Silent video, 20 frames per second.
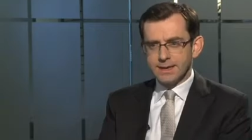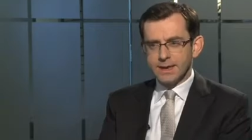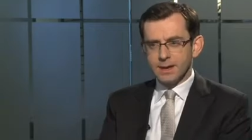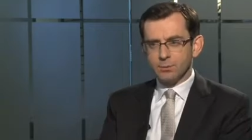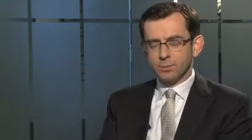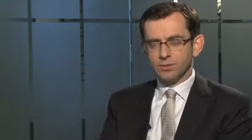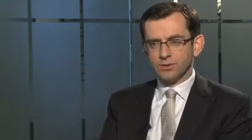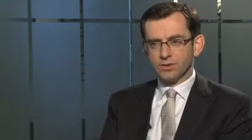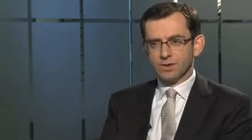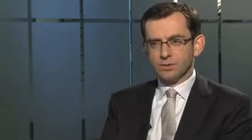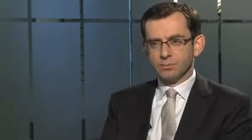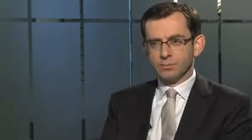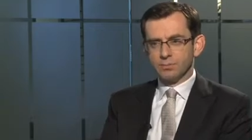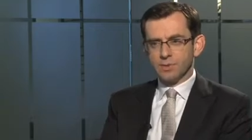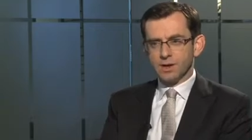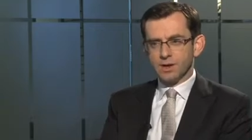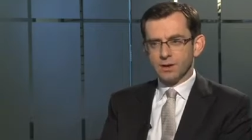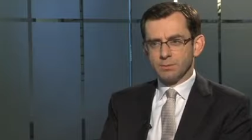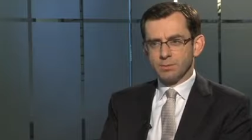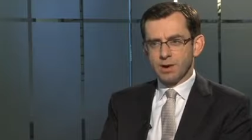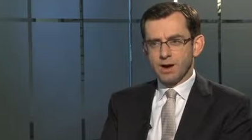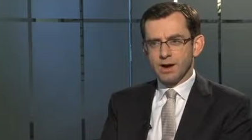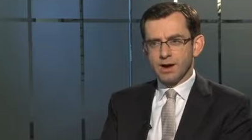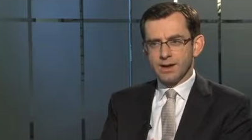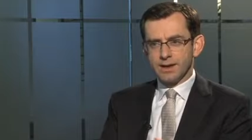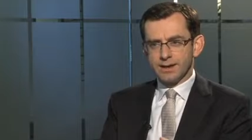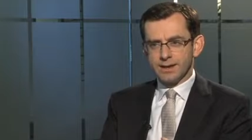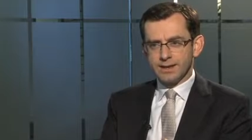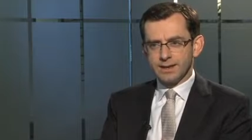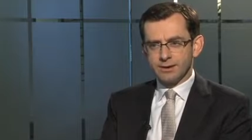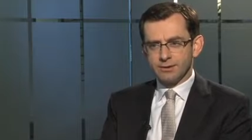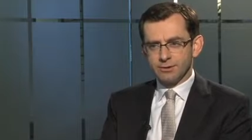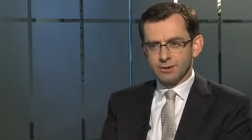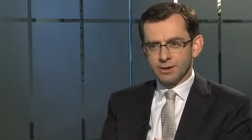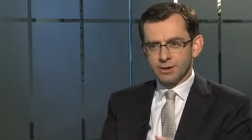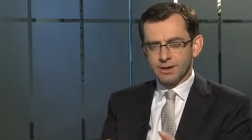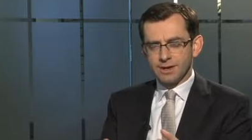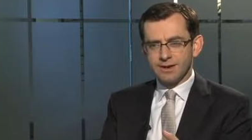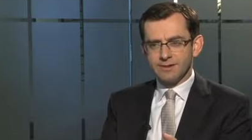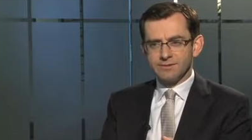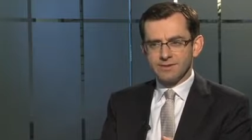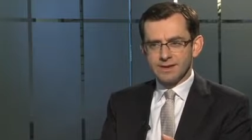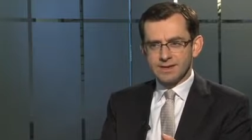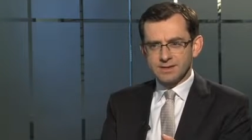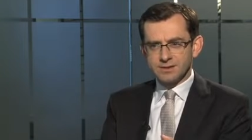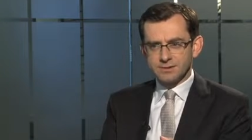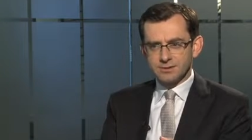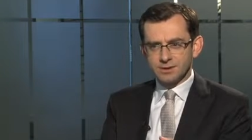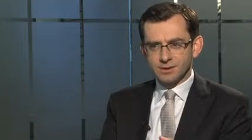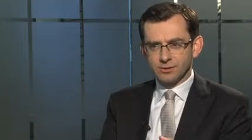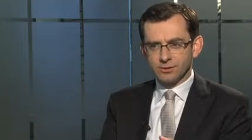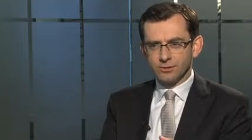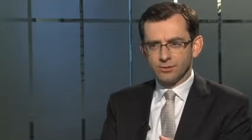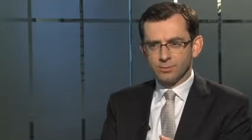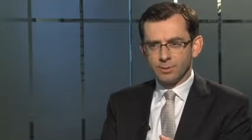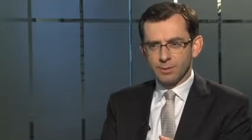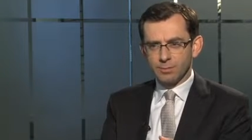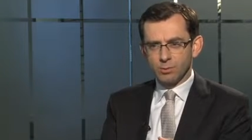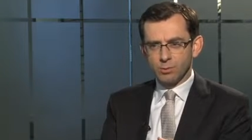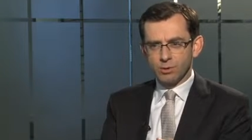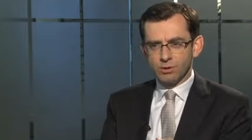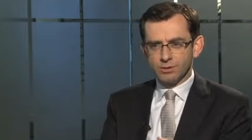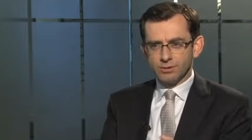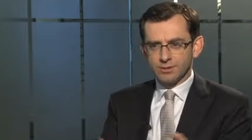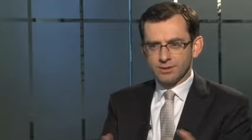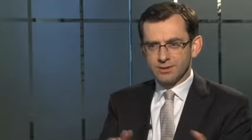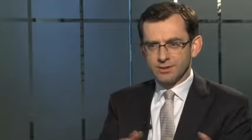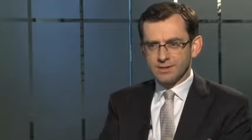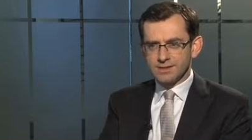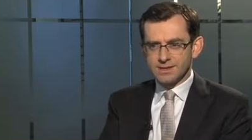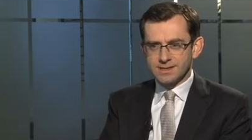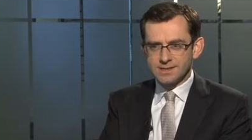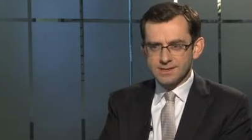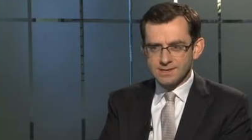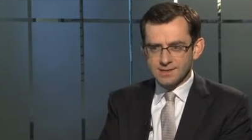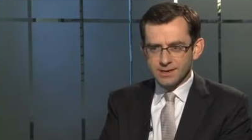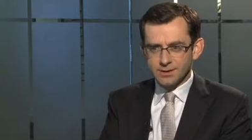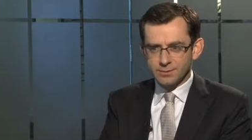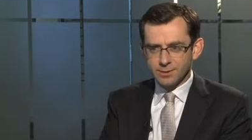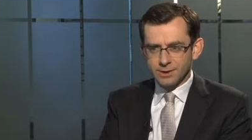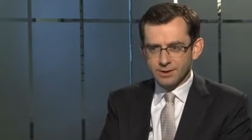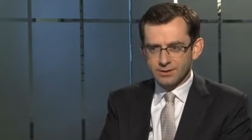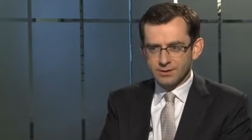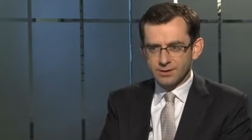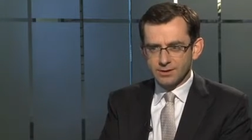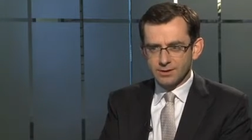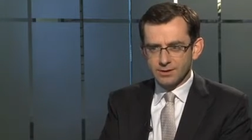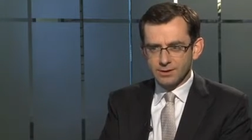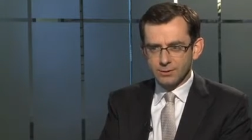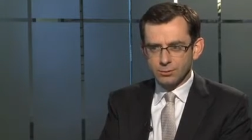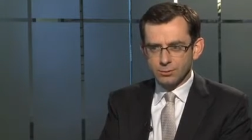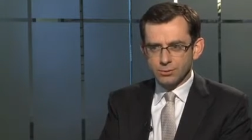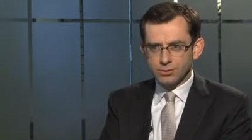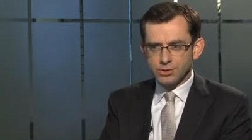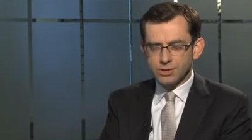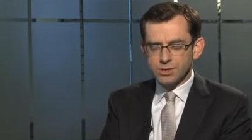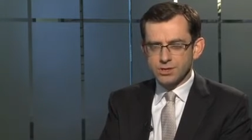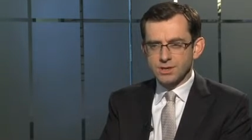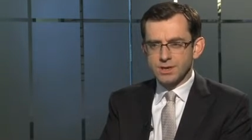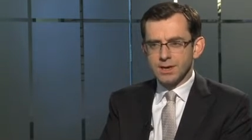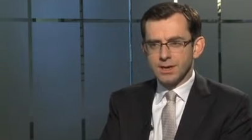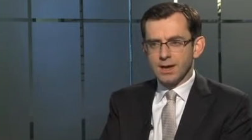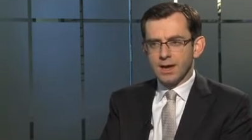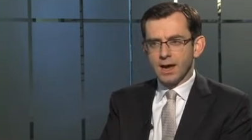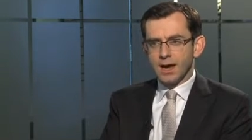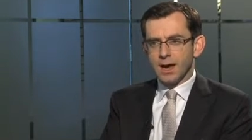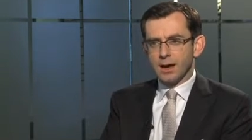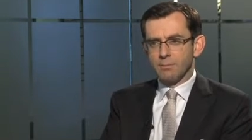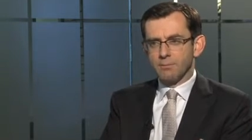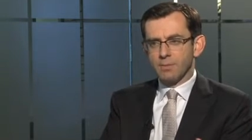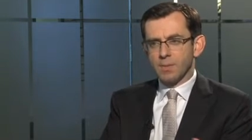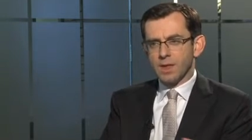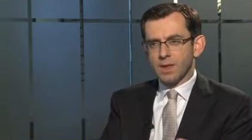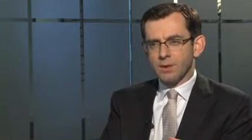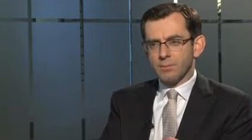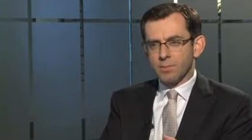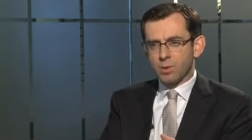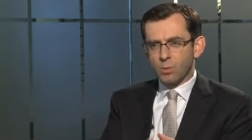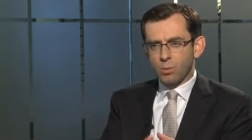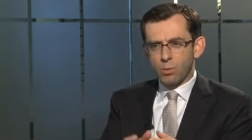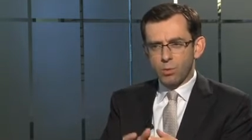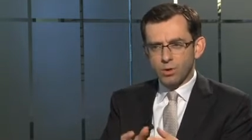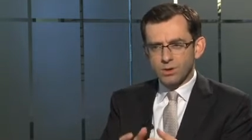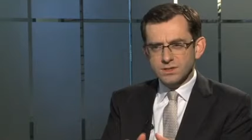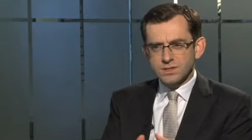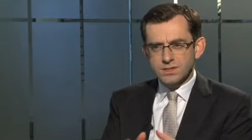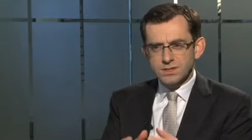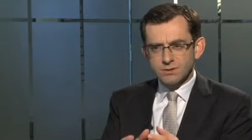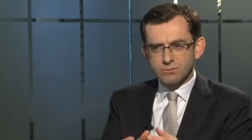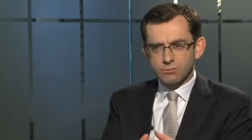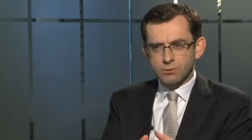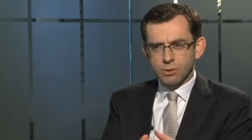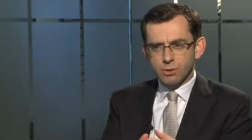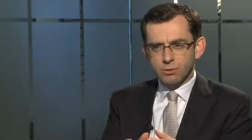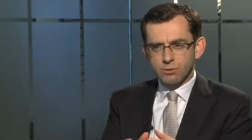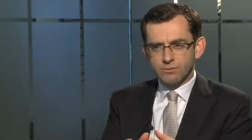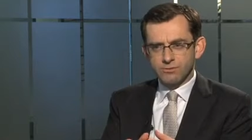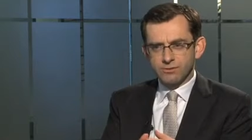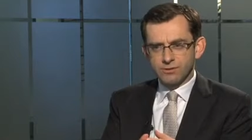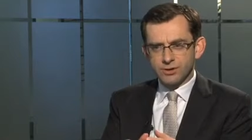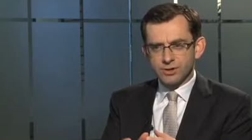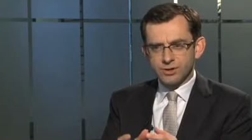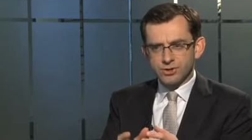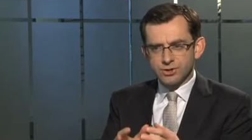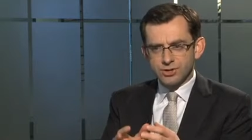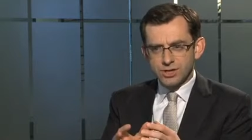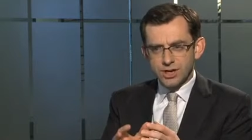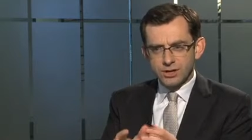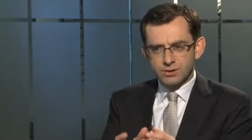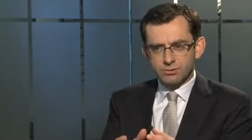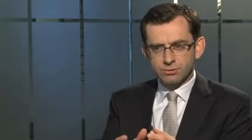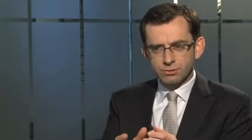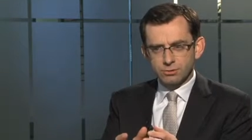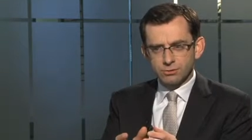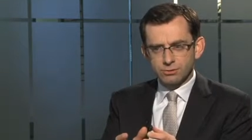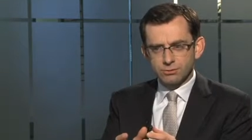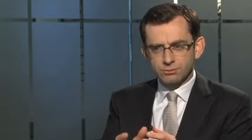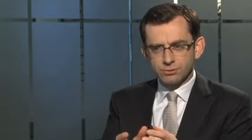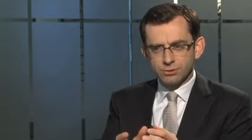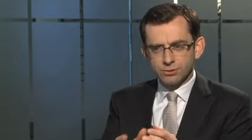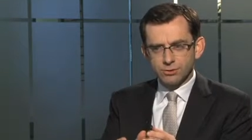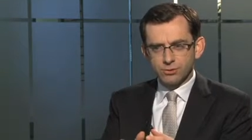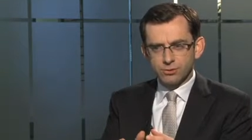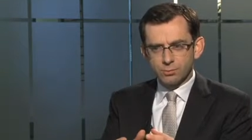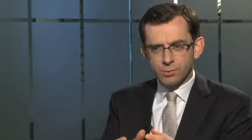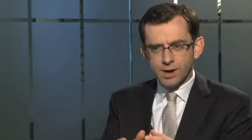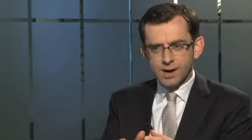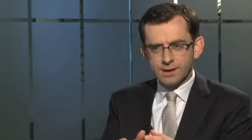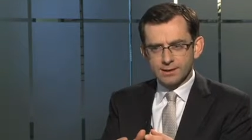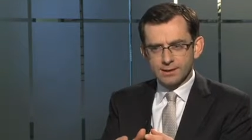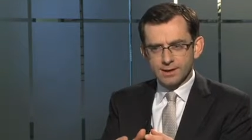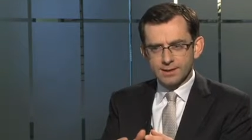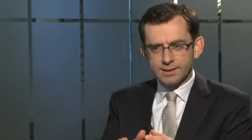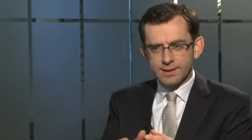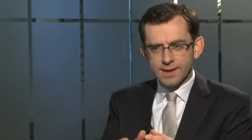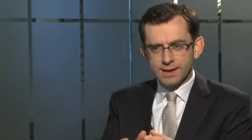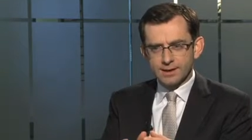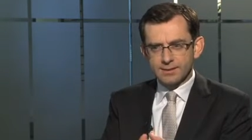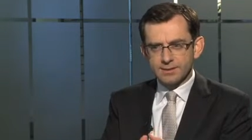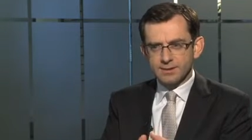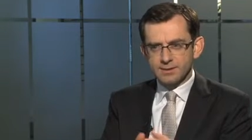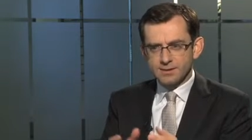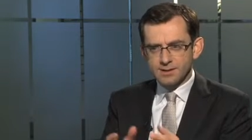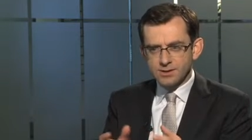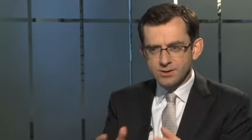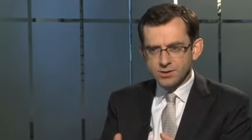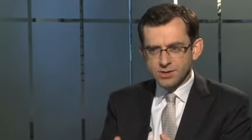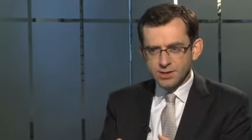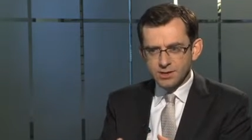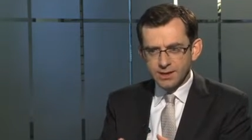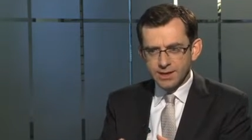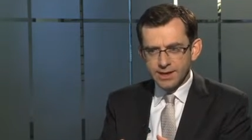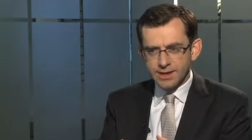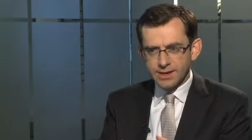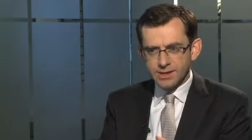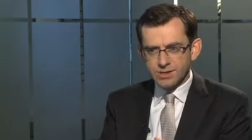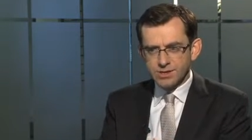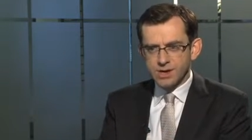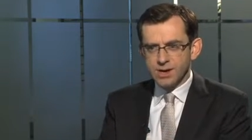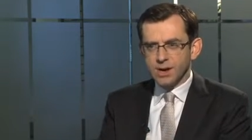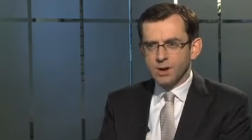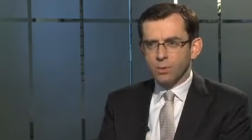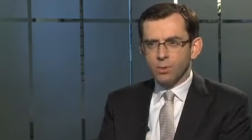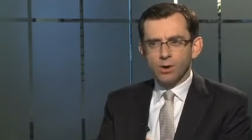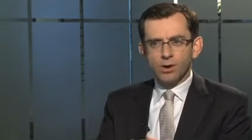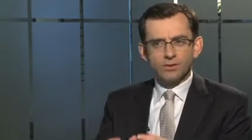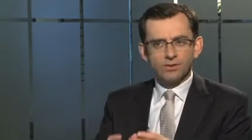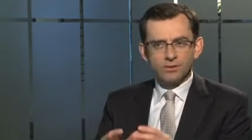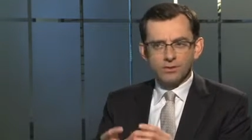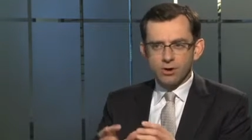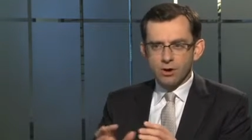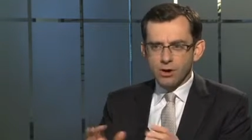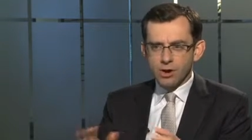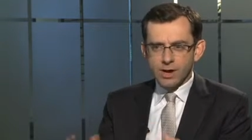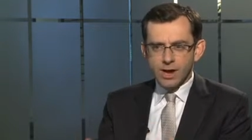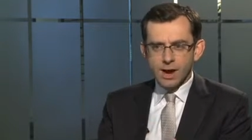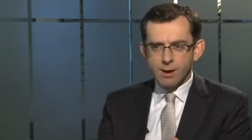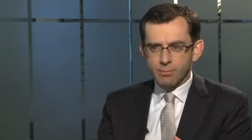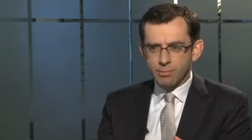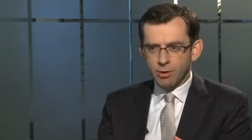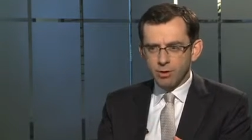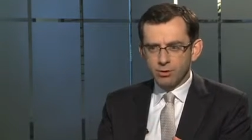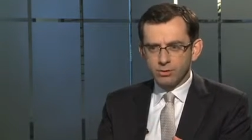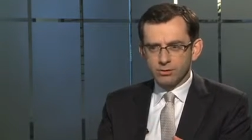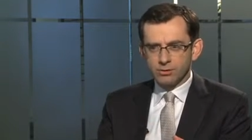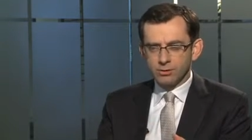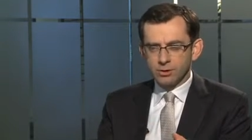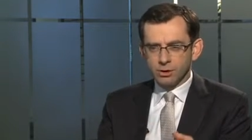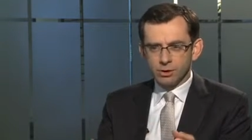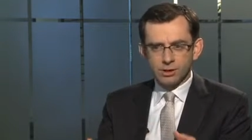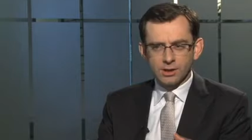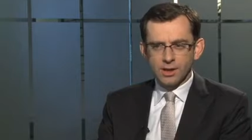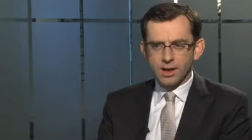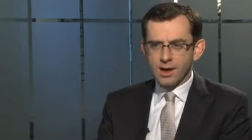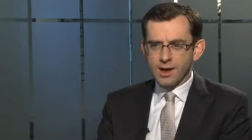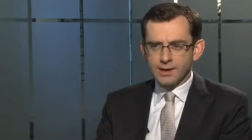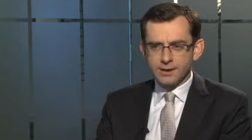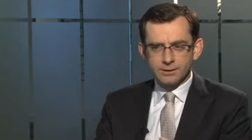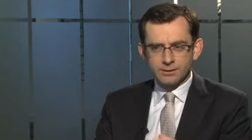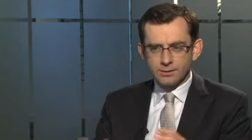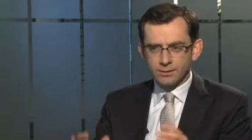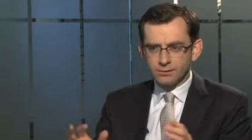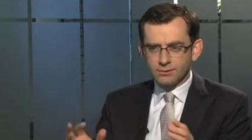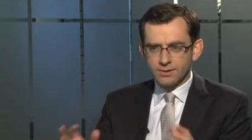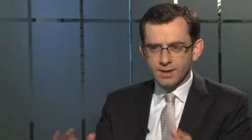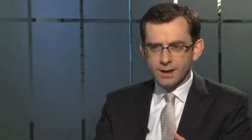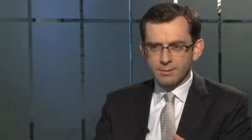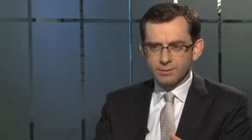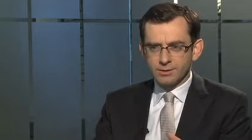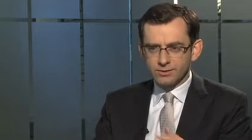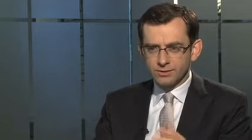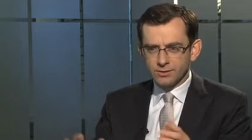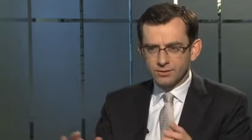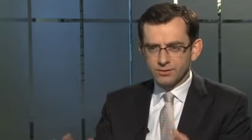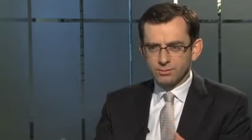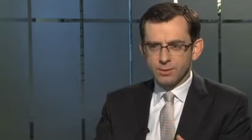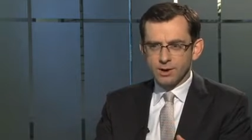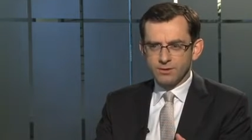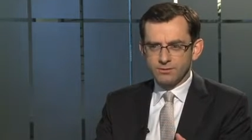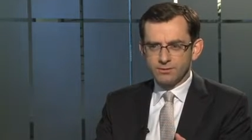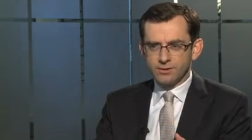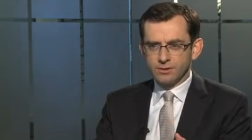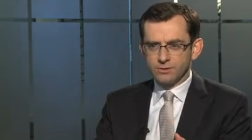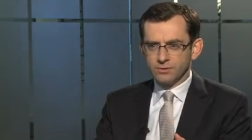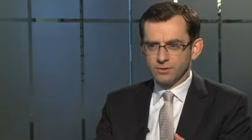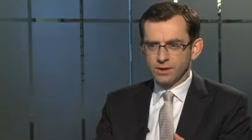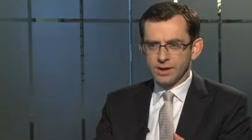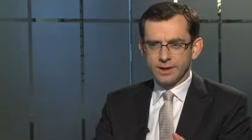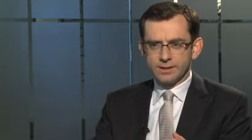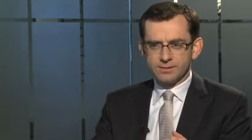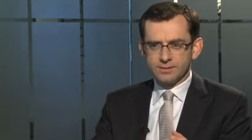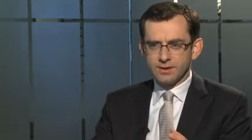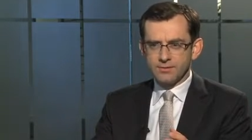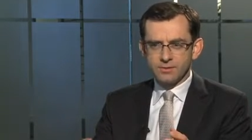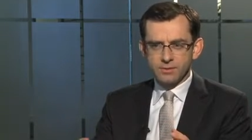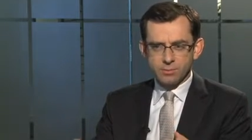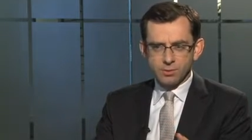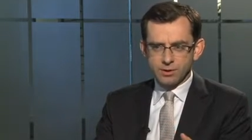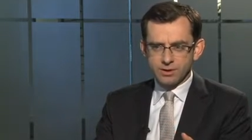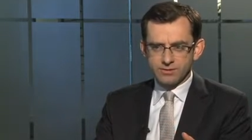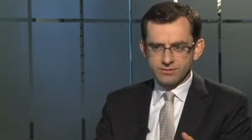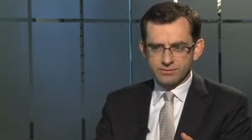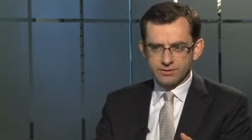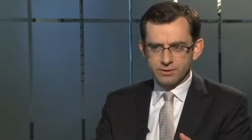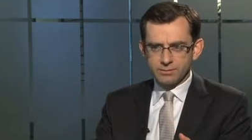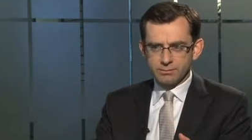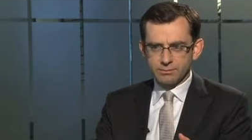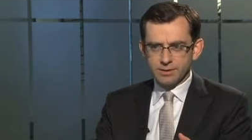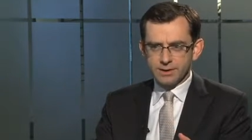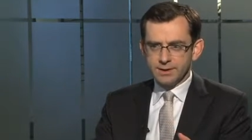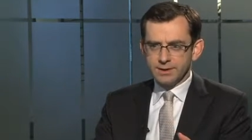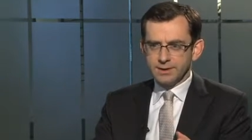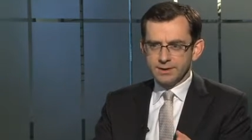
It was a, a, pioneer and an innovator in the newspaper world 30 years ago when it launched. Um, but what's the role for a general news brand like that in the digital age where it's going up on online and on tablets on smartphones against everybody from